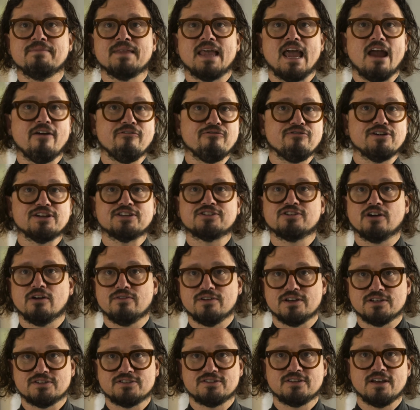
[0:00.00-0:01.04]
Every
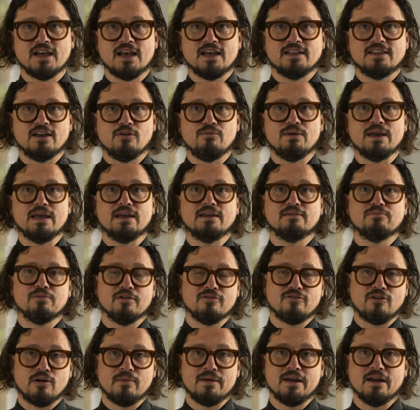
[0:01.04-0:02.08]
service that we
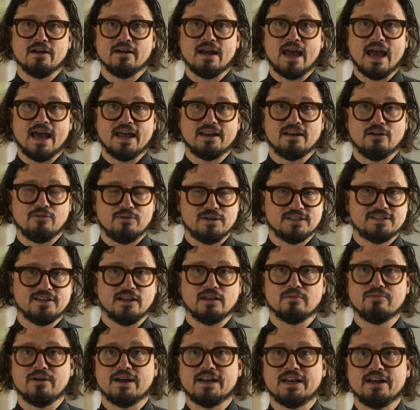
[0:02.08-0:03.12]
perform here or we
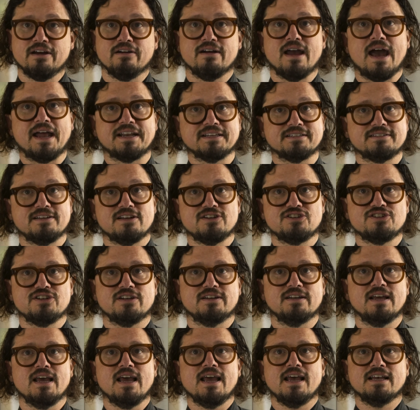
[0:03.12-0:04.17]
celebrate here at Ascension